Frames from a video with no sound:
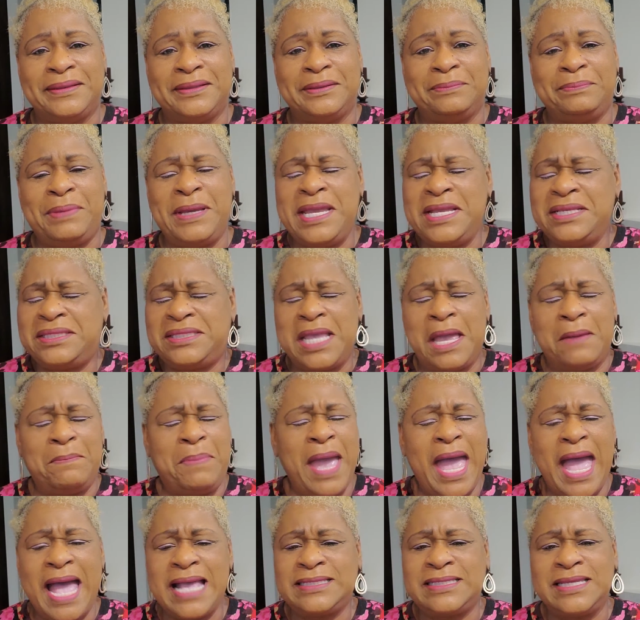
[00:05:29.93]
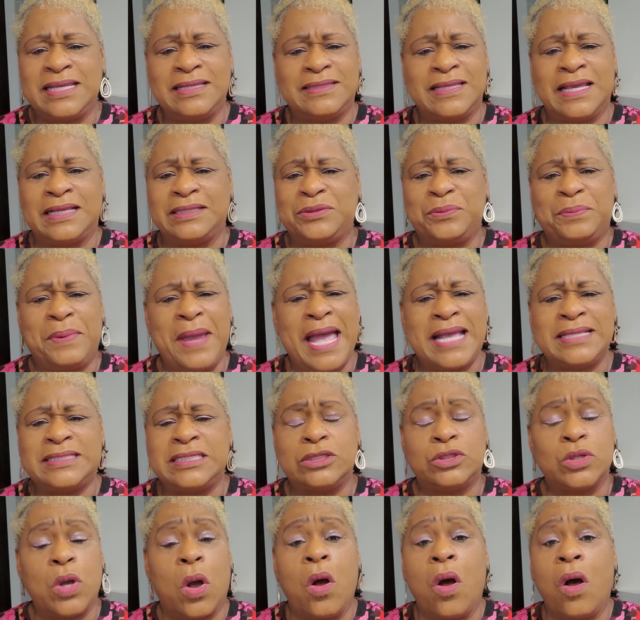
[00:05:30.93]
Peace that
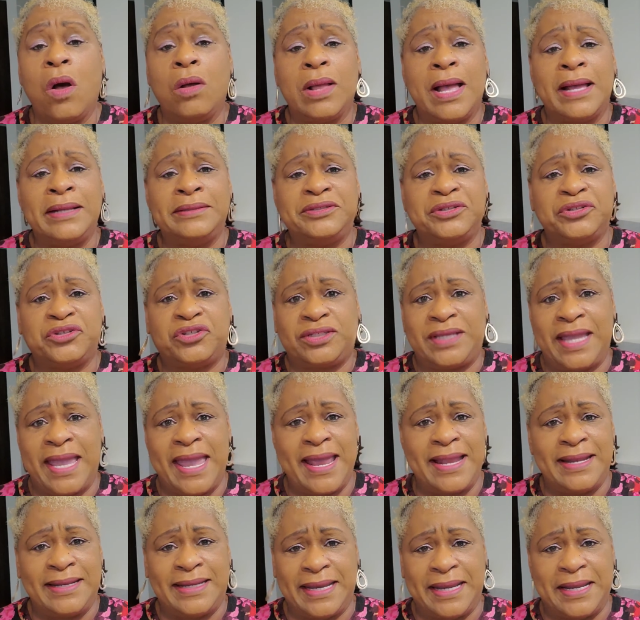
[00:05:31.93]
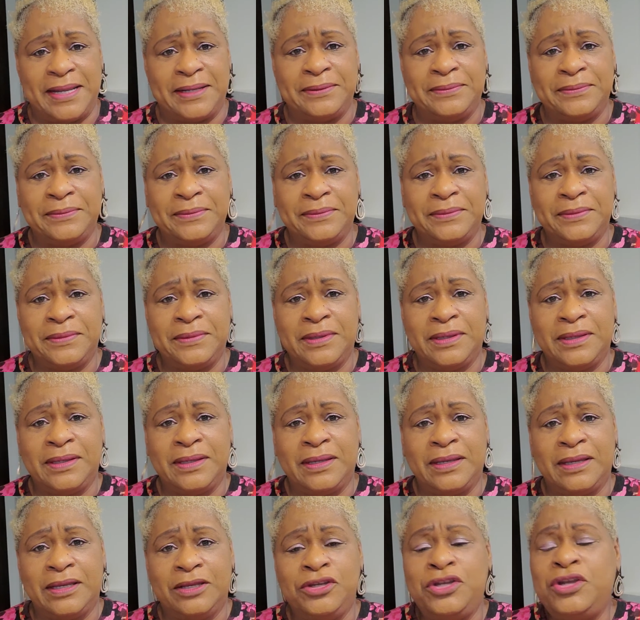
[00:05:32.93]
surpasses all understanding.
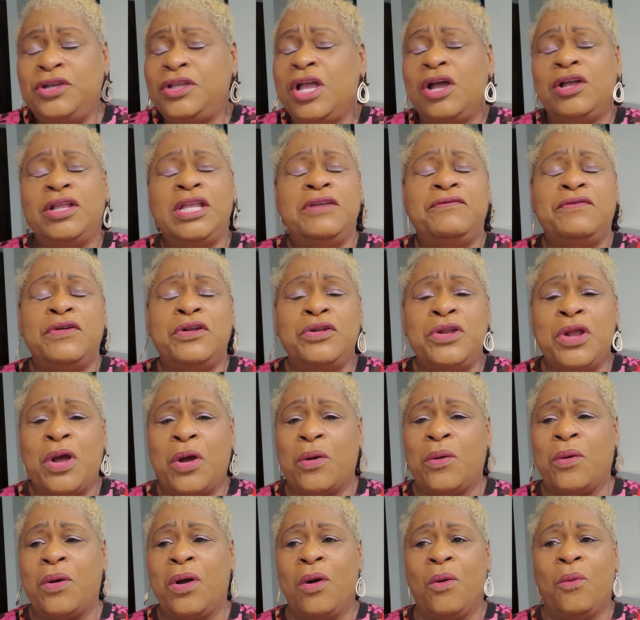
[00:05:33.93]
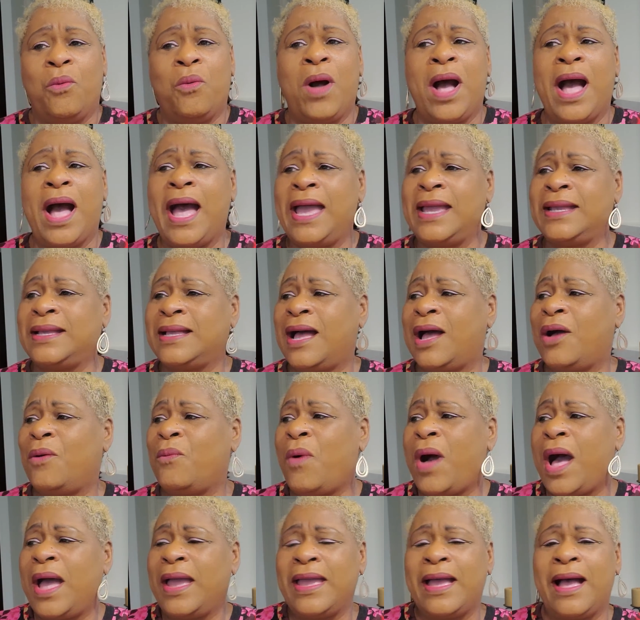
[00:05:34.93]
You don't even know why, God,
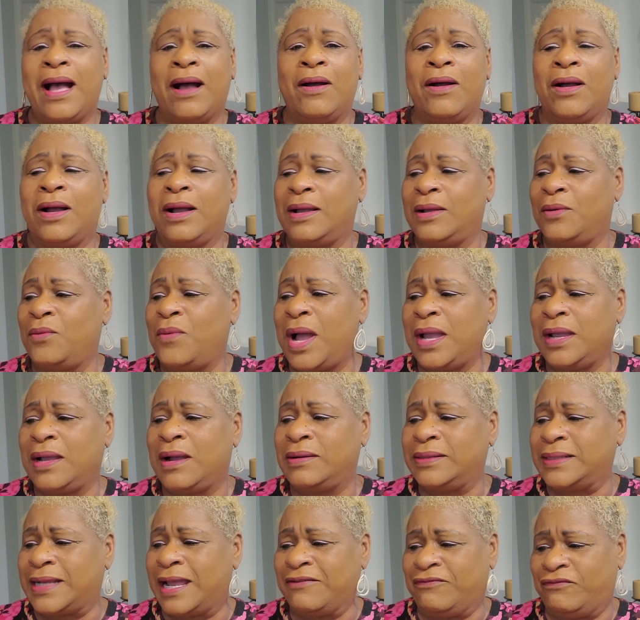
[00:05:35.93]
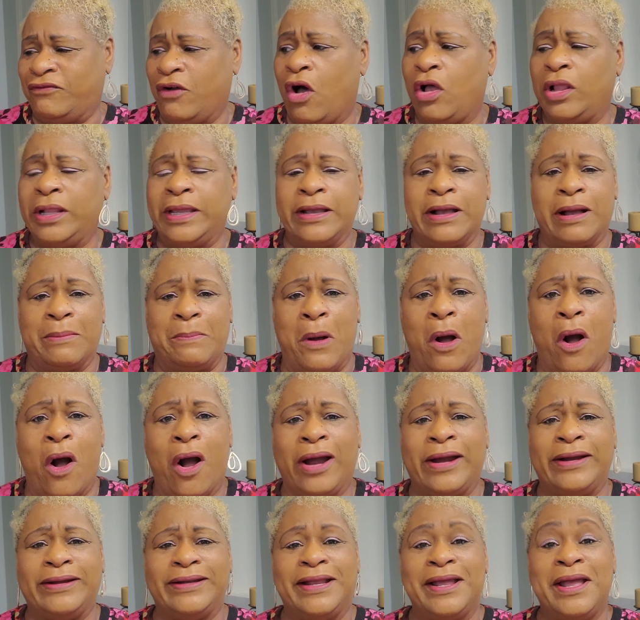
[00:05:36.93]
why aren't I falling
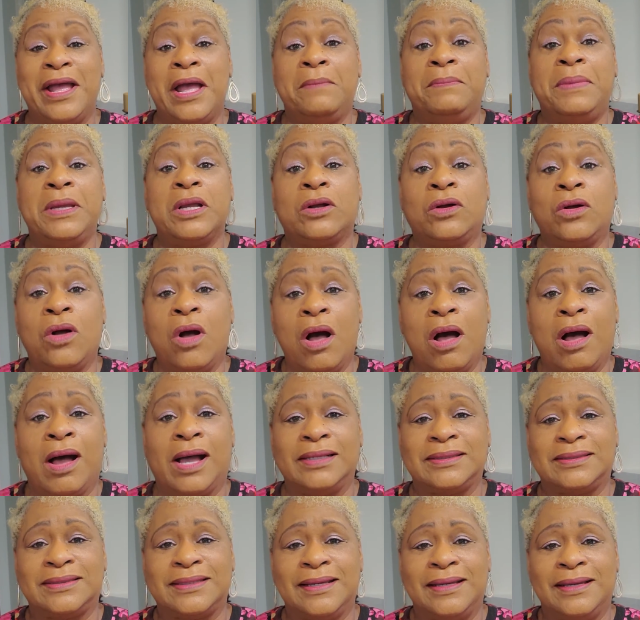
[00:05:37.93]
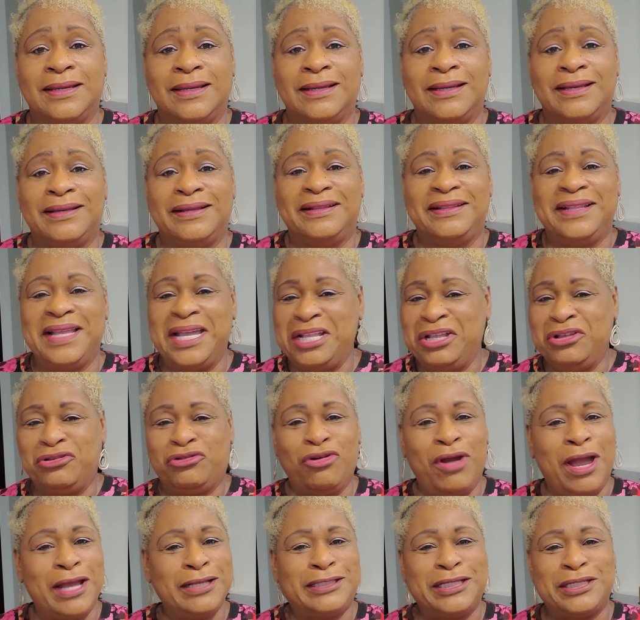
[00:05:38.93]
apart? Because Lady
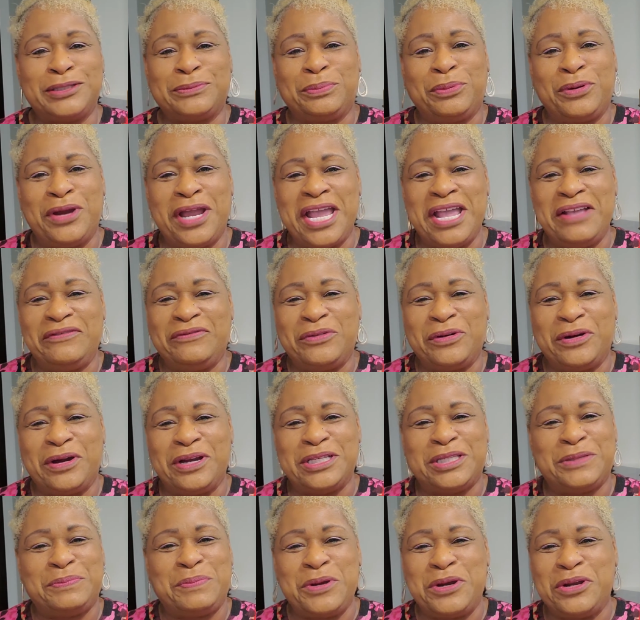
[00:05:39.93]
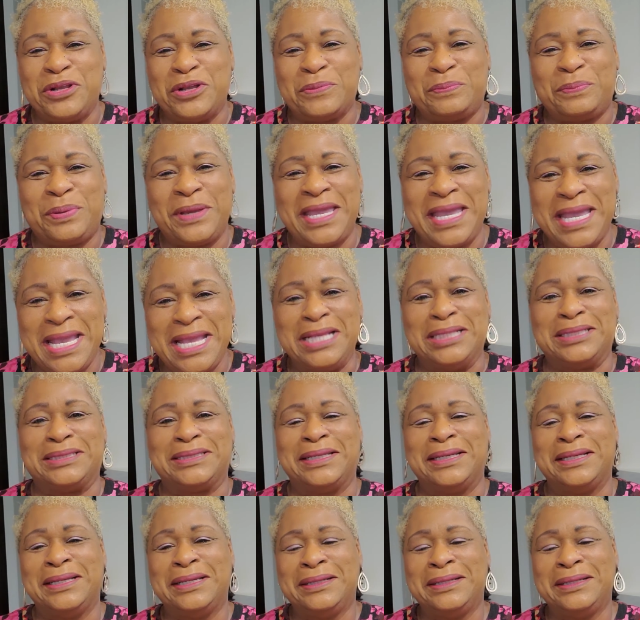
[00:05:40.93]
Tri says, pray for a spirit of peace